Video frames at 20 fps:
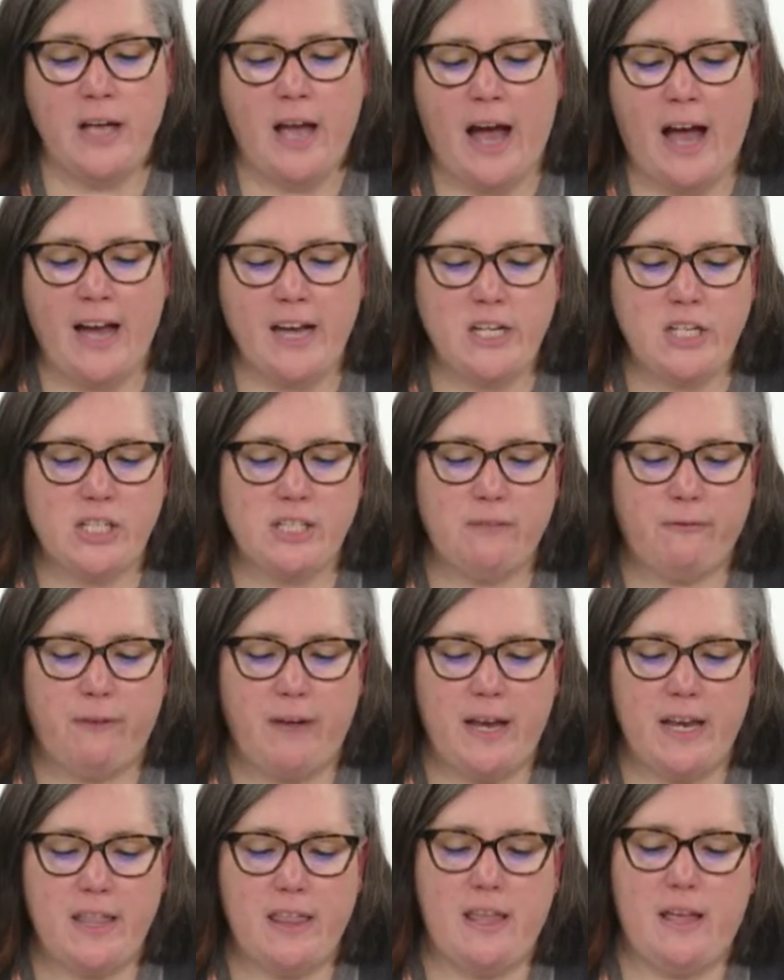I just
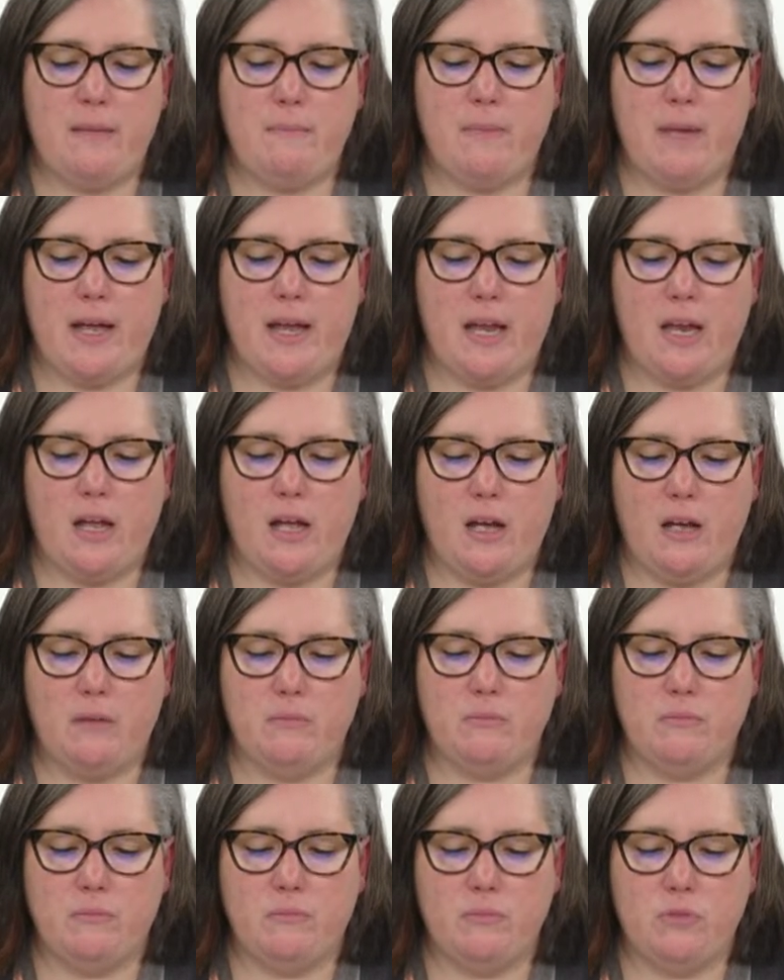find that my
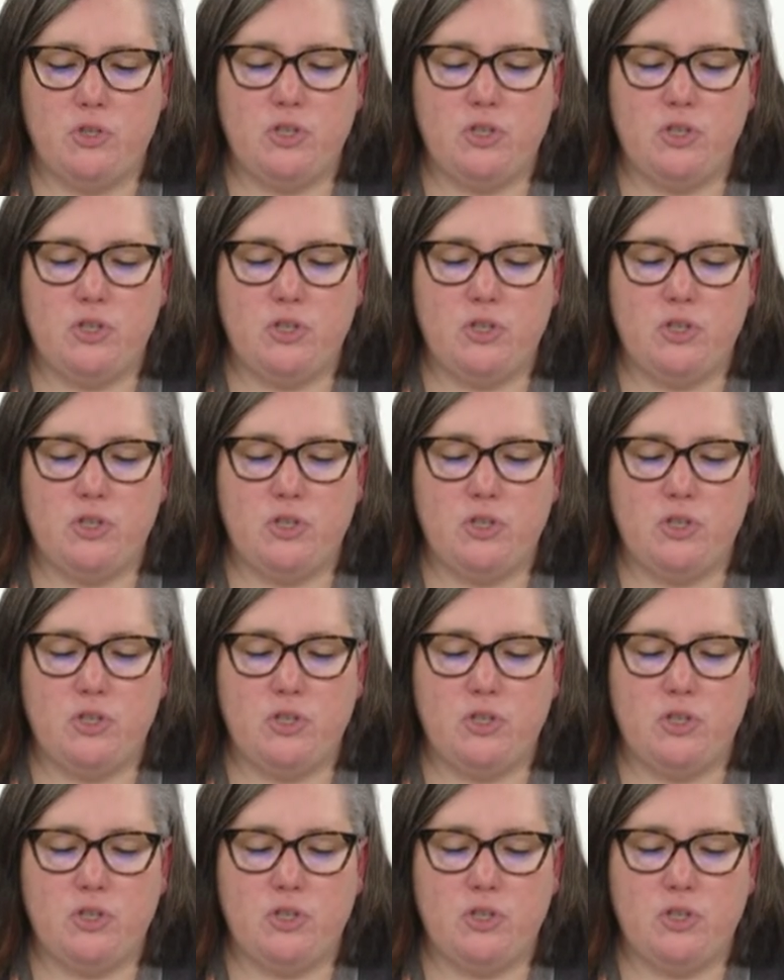um,